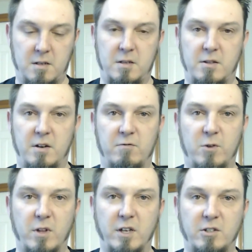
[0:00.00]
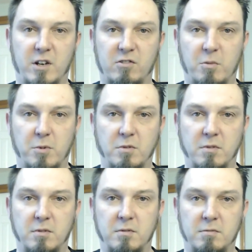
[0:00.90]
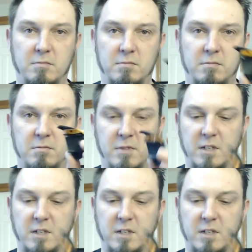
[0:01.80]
They're fully adjustable. You can